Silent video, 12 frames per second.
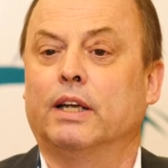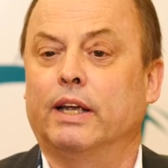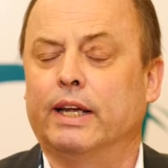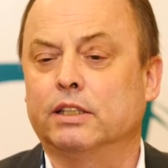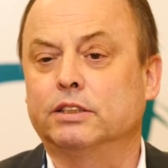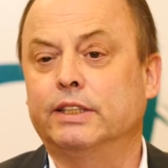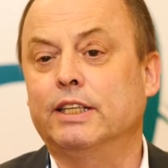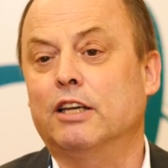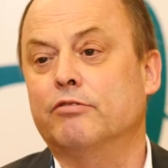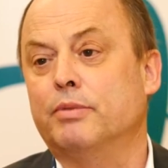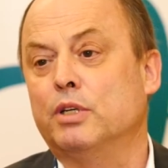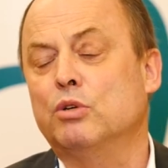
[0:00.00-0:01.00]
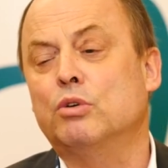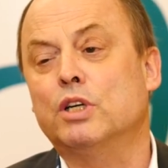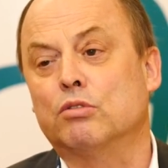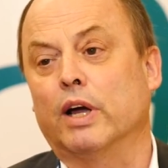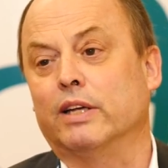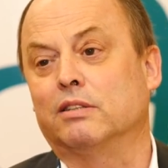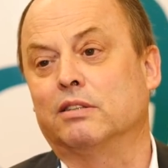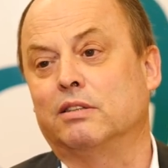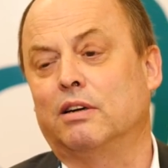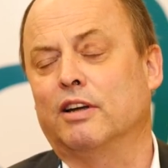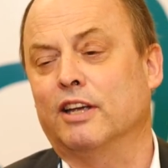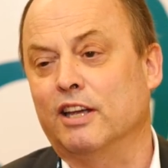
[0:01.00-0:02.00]
And I think if we do it
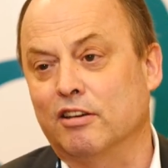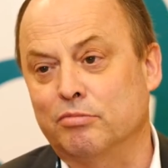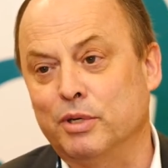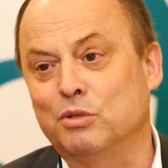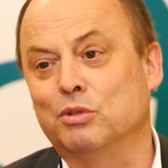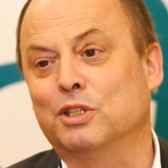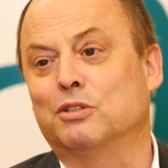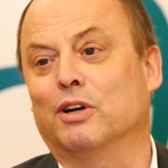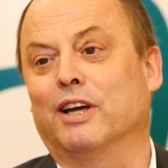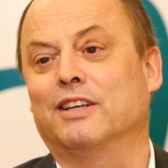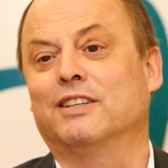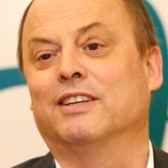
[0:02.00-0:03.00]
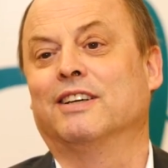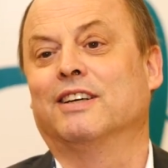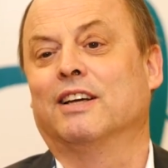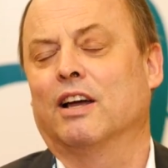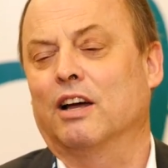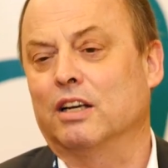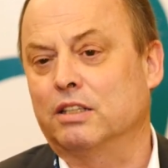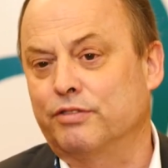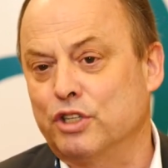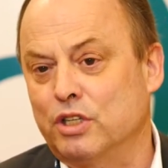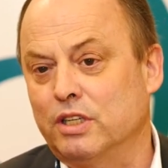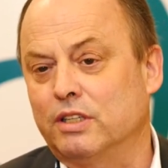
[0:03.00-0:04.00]
right,
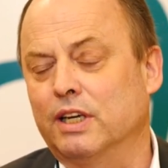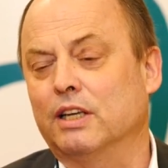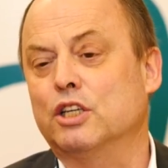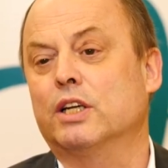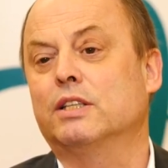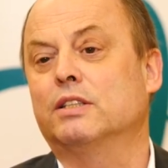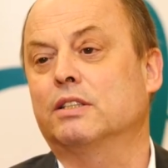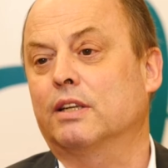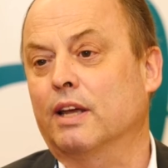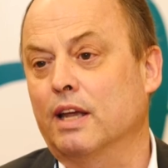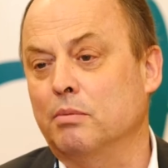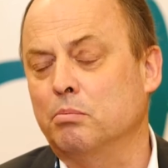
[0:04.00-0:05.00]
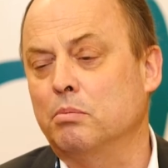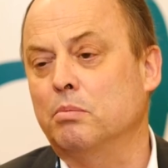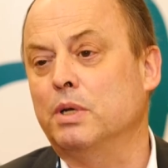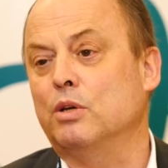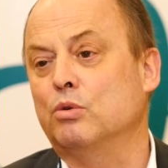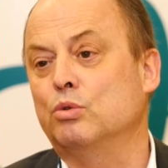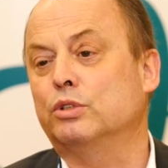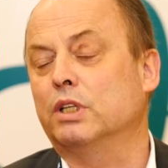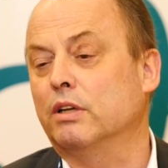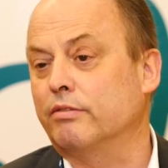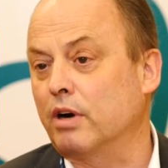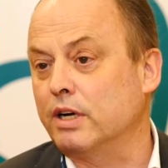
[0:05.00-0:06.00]
artificial intelligence can be used
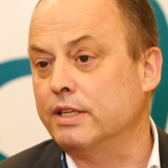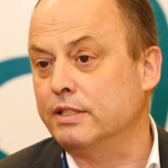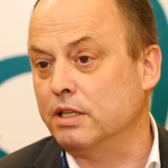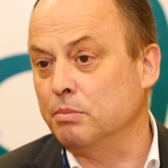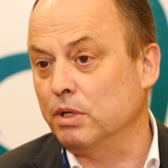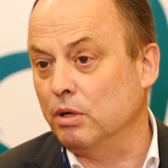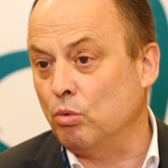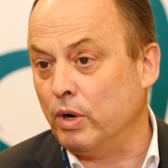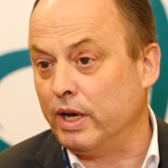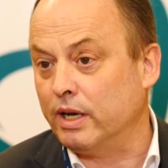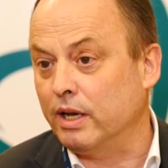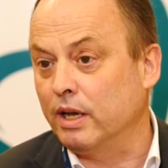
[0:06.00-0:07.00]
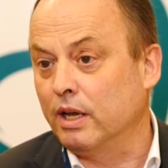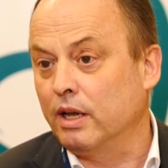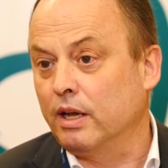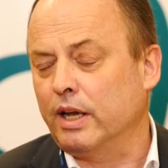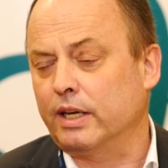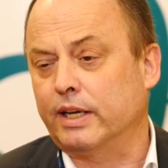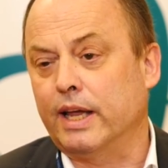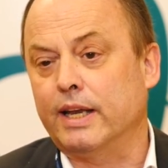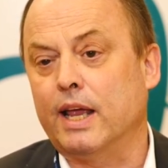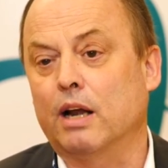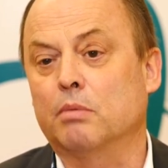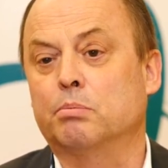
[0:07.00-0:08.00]
in a very similar way. It can
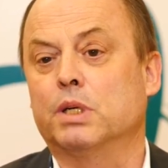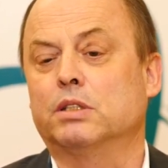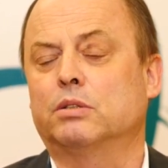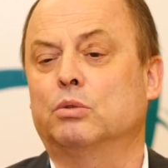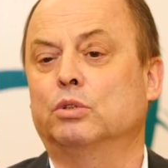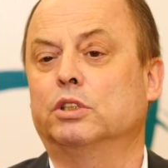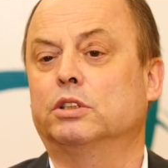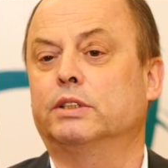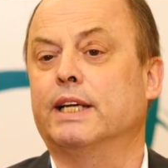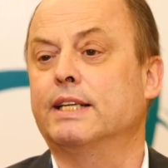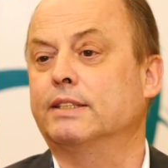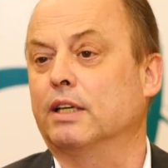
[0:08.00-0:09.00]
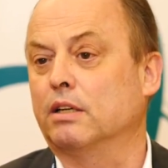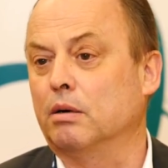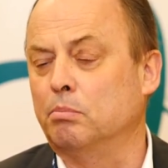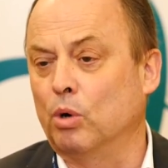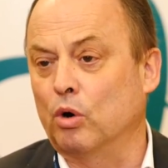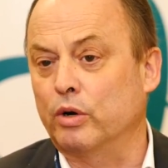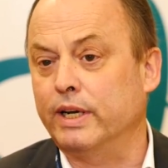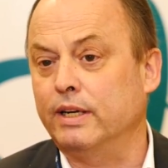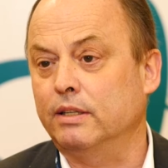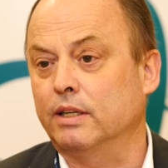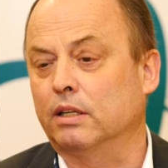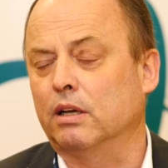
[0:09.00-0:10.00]
help us to do the things that are
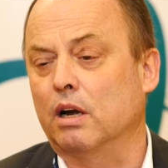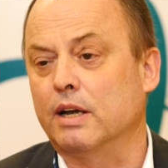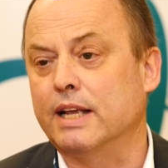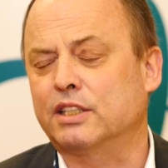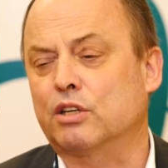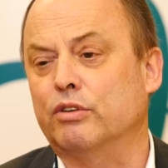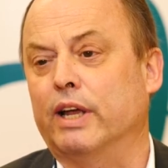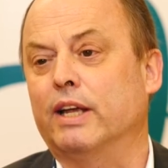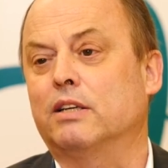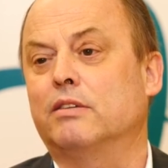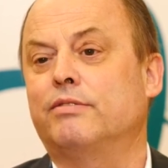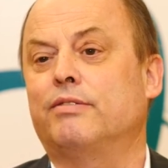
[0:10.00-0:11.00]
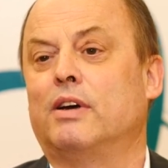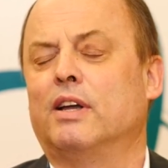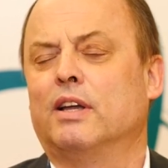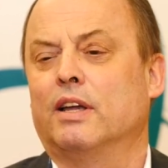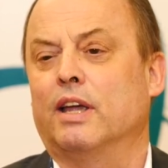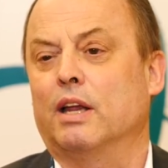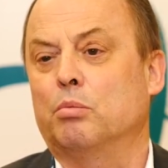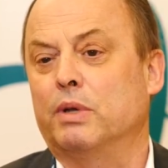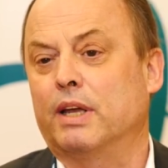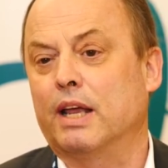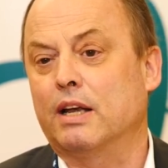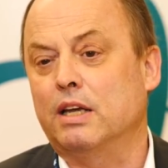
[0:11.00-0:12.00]
boring, that are less creative, and
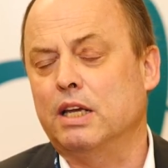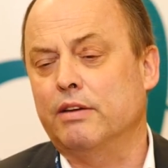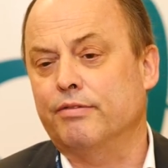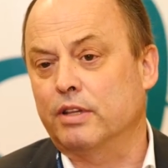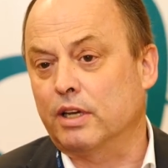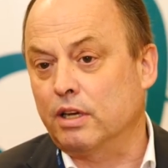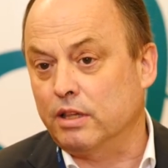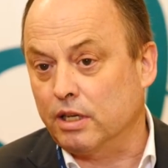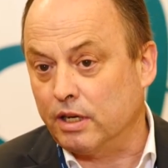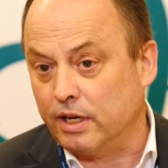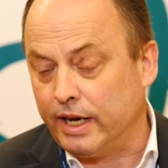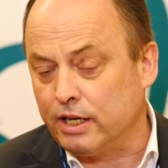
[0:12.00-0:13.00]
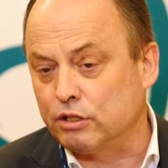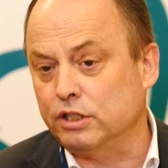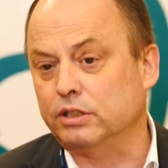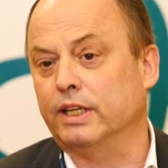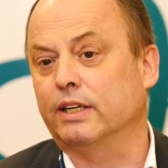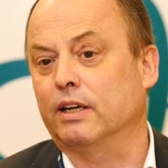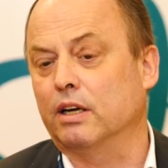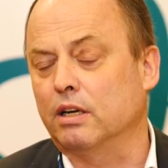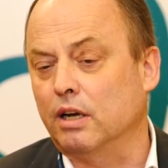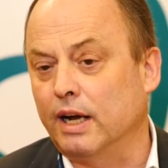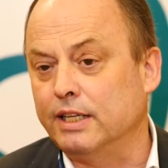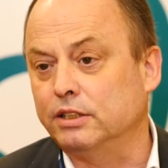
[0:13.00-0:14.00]
we can leave the interesting
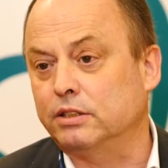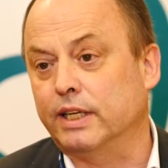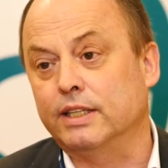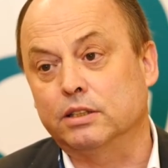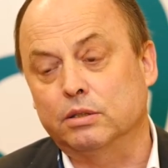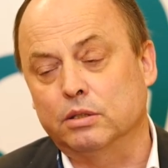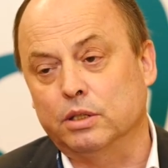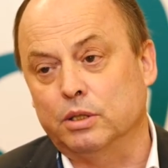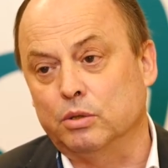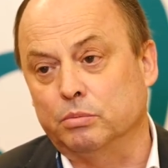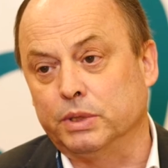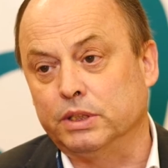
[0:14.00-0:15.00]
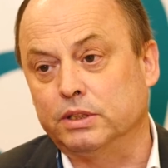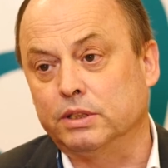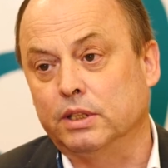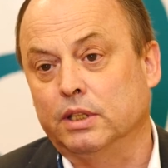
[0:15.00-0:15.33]
and nice things to the humans.